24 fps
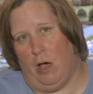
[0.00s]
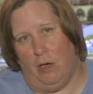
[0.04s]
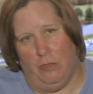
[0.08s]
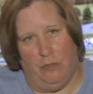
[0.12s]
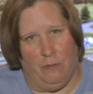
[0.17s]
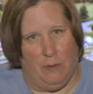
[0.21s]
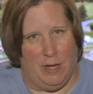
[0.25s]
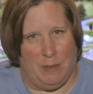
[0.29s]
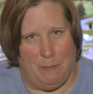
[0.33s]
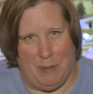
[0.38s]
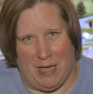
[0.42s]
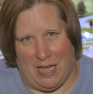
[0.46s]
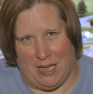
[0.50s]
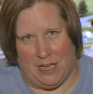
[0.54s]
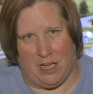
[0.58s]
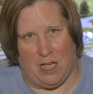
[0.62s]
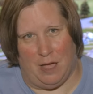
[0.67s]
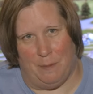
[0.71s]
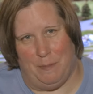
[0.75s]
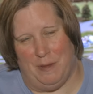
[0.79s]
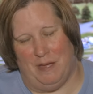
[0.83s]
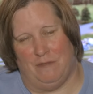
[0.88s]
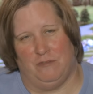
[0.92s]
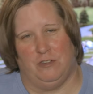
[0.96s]
all the way back
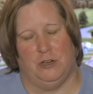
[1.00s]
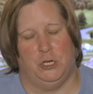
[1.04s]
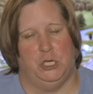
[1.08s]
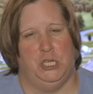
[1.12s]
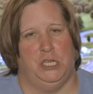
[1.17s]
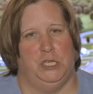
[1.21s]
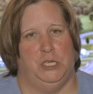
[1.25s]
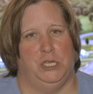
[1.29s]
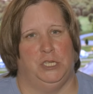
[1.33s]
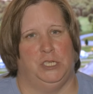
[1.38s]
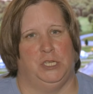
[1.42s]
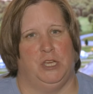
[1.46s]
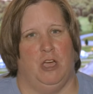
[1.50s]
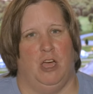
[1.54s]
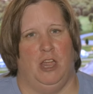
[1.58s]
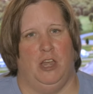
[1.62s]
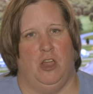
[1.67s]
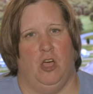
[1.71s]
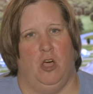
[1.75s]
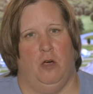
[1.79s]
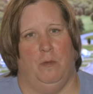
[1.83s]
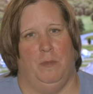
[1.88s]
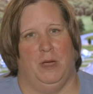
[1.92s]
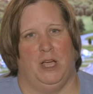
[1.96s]
up after she'd just
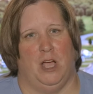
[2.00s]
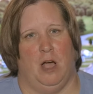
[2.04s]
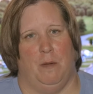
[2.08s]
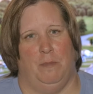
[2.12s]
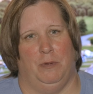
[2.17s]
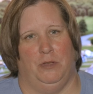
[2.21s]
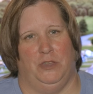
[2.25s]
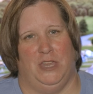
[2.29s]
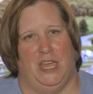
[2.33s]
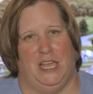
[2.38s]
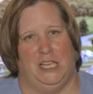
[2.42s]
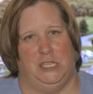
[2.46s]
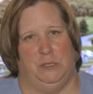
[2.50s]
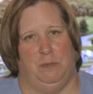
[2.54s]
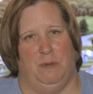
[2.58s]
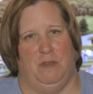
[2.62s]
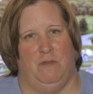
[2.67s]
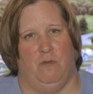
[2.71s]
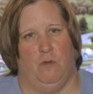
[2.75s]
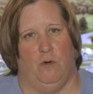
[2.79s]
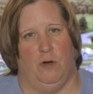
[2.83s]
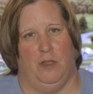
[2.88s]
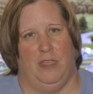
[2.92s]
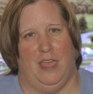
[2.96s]
gone home a couple days
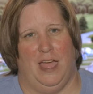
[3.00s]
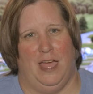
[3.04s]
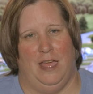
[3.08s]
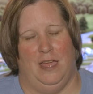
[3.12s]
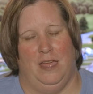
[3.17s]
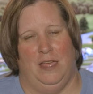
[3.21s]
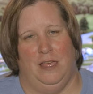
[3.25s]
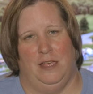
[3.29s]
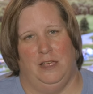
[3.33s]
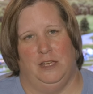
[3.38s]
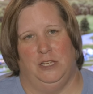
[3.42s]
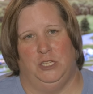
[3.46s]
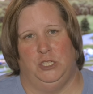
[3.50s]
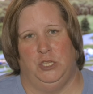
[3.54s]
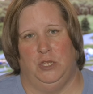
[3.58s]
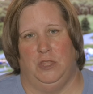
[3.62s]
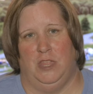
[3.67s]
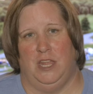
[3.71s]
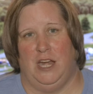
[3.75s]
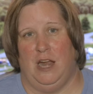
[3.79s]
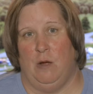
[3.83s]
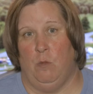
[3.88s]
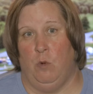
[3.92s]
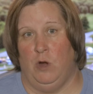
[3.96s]
before that
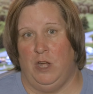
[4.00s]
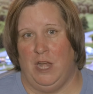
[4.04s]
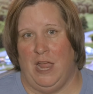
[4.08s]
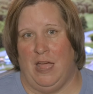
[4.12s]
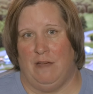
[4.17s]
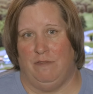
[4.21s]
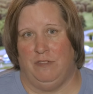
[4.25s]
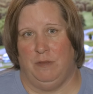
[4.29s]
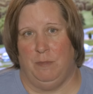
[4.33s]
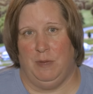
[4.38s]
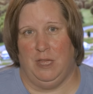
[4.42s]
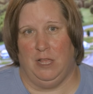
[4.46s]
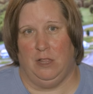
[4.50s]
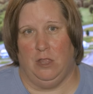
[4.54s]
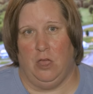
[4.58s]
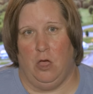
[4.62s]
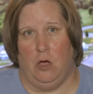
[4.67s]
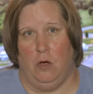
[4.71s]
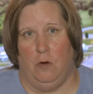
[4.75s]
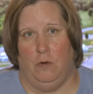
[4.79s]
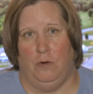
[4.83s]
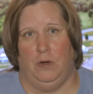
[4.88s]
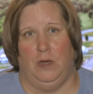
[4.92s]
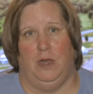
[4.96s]
so that I wouldn't have to be
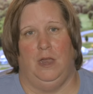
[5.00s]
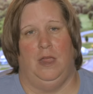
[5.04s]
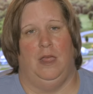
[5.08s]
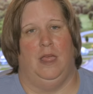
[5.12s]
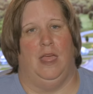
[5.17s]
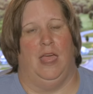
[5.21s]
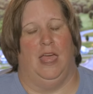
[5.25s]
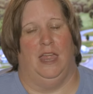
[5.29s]
alone